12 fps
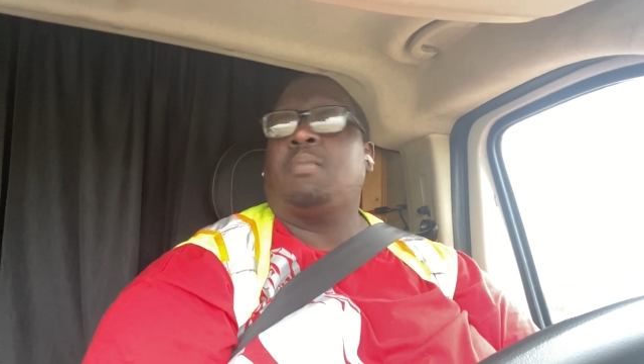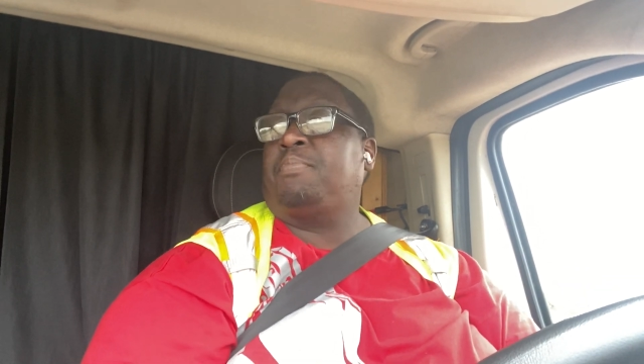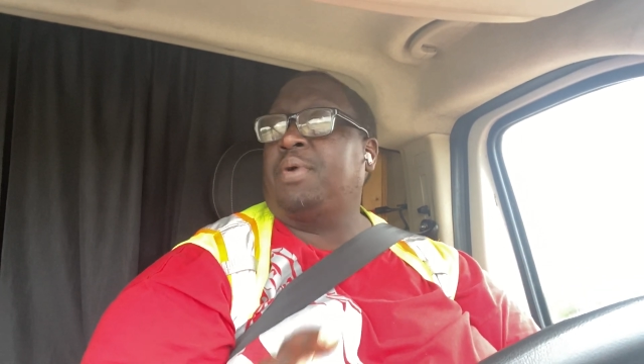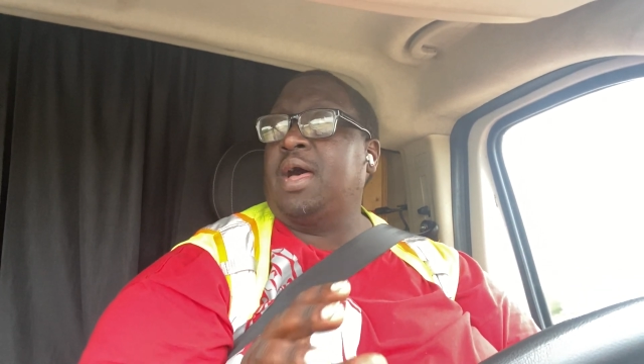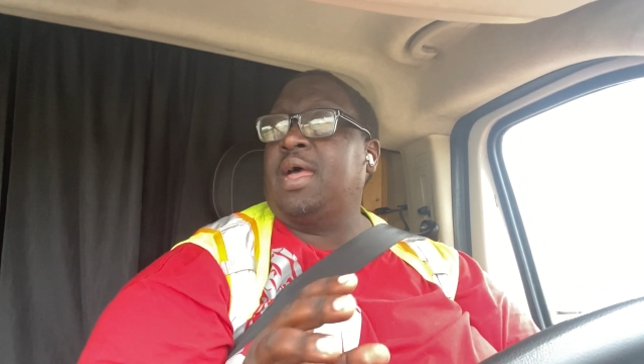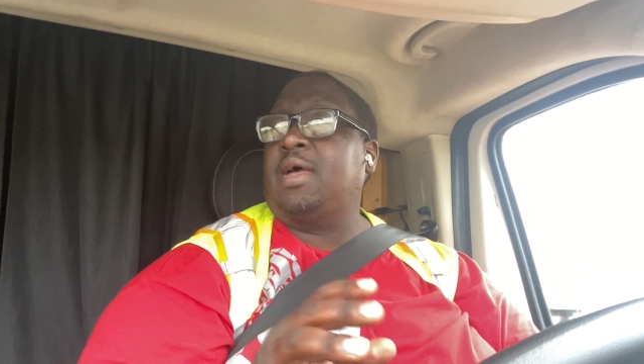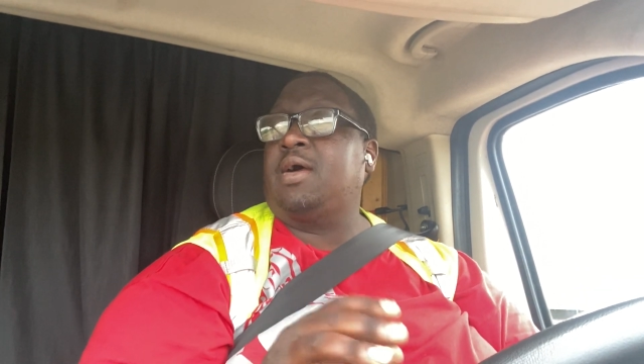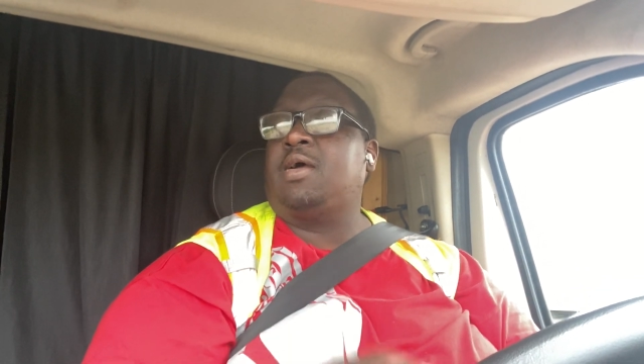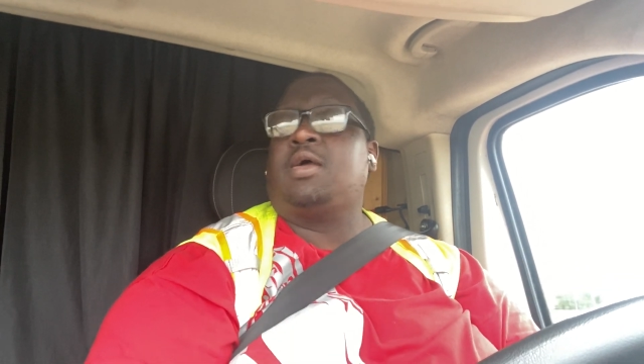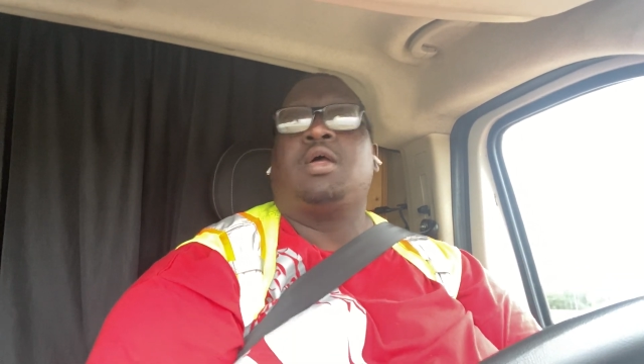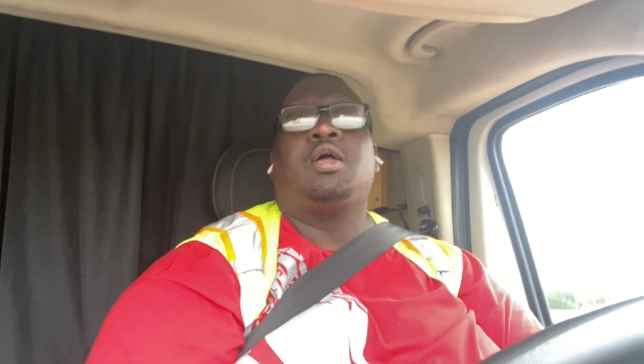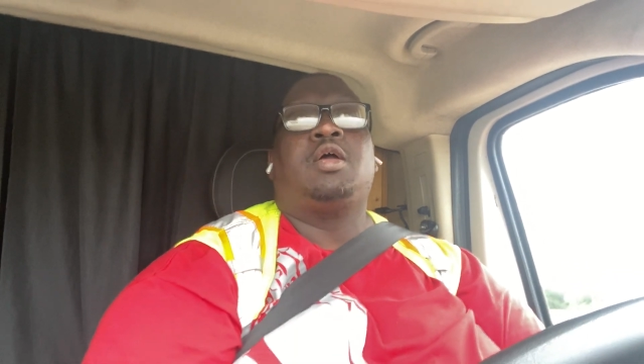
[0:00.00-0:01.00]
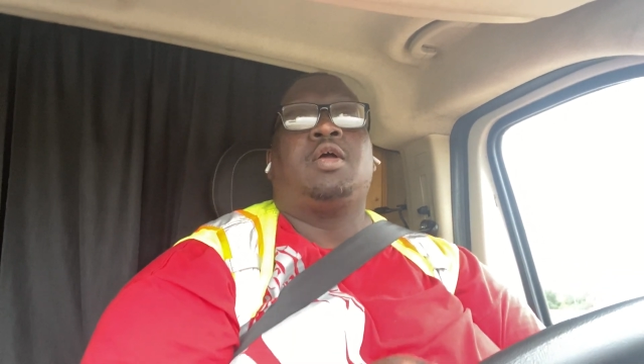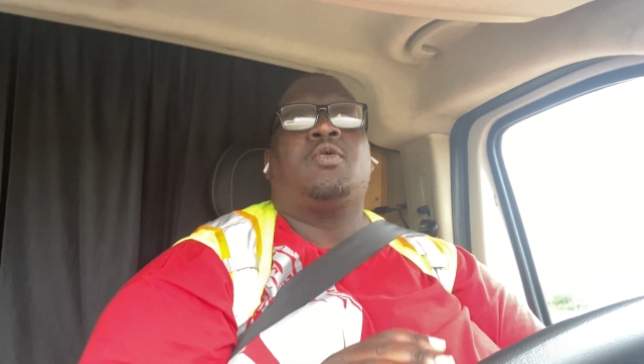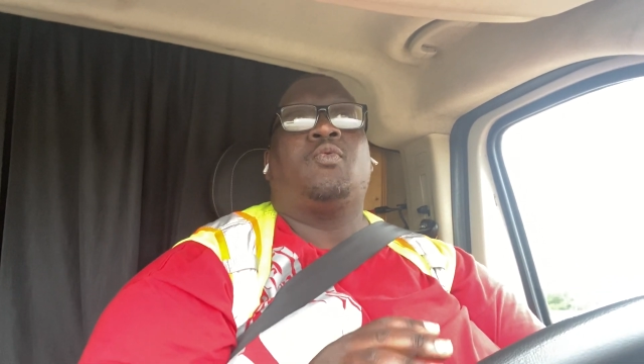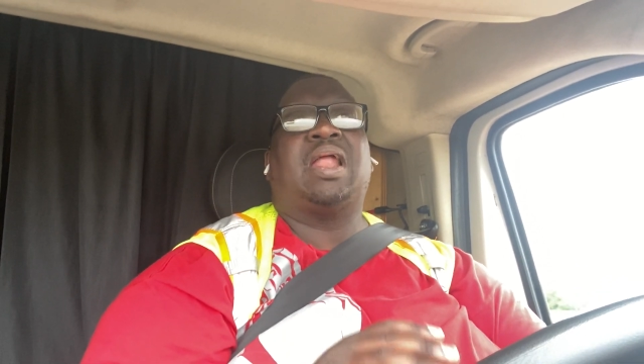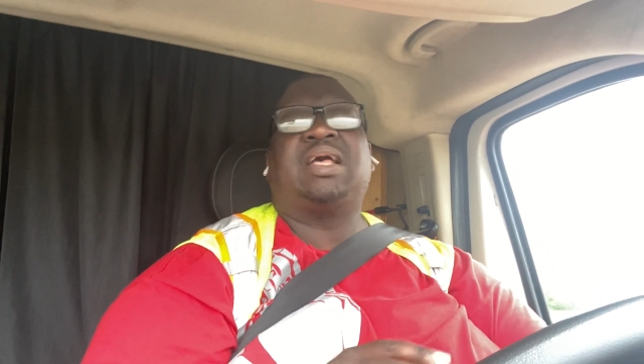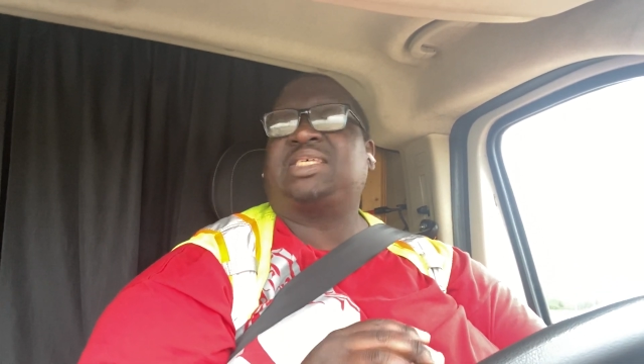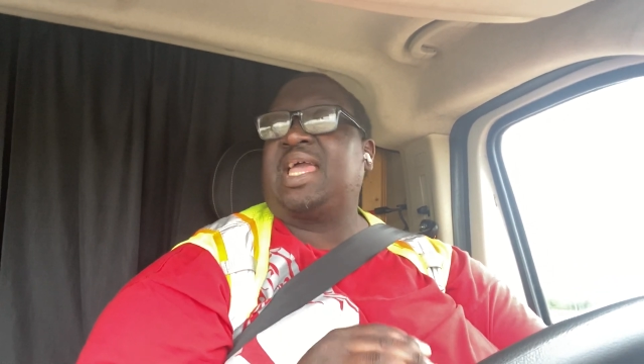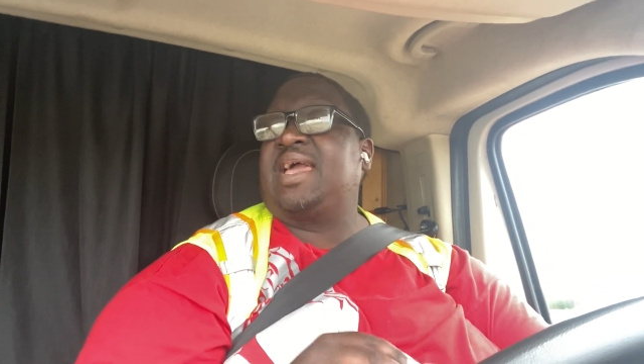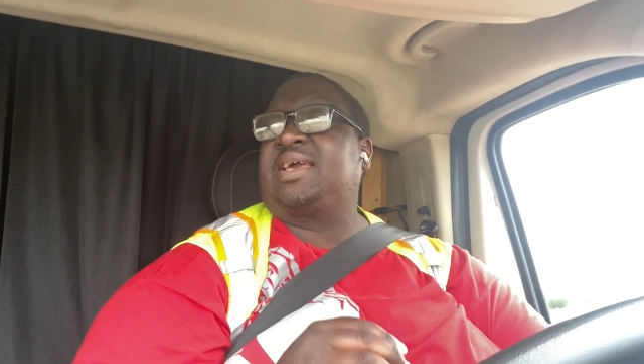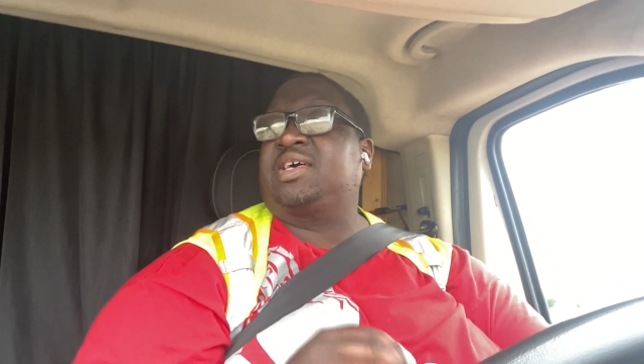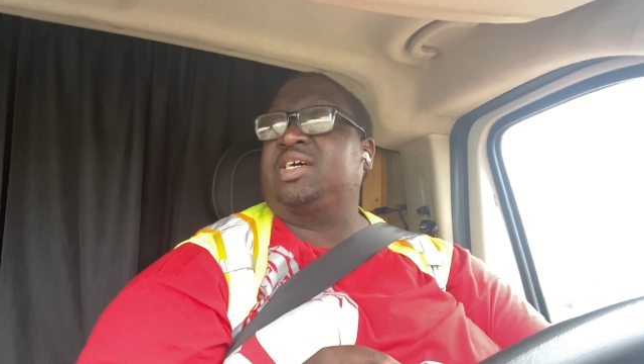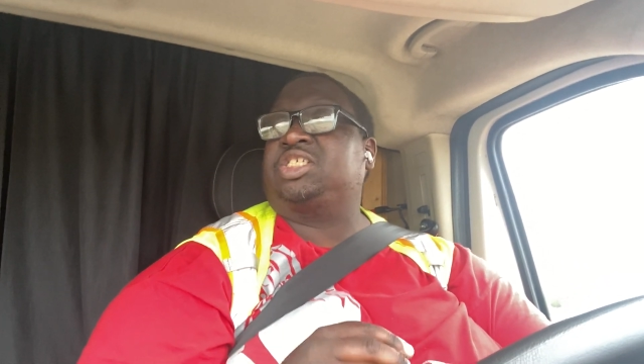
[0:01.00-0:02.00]
but when I say a
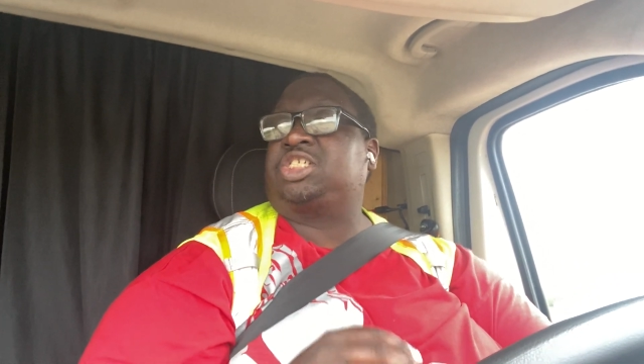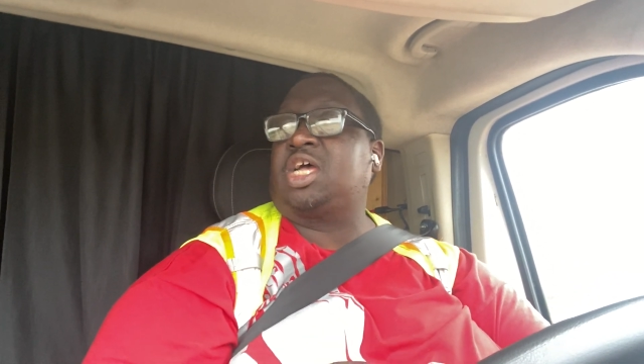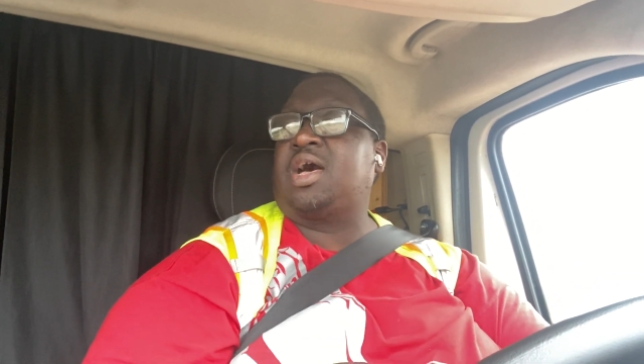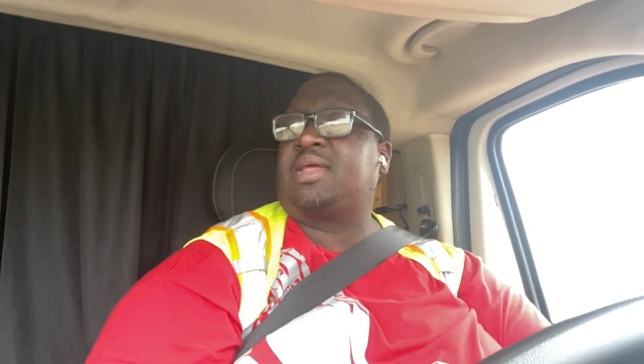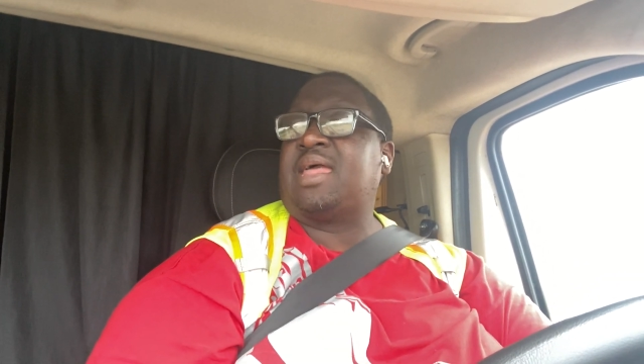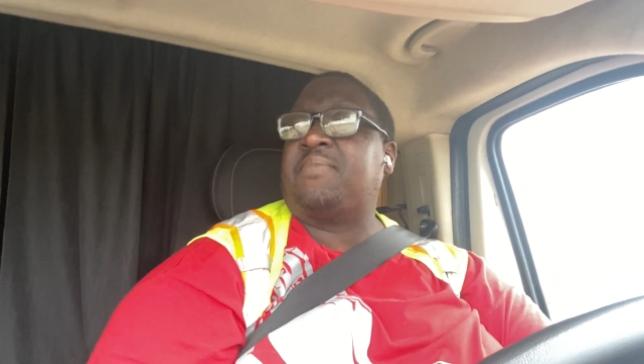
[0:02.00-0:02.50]
good chunk,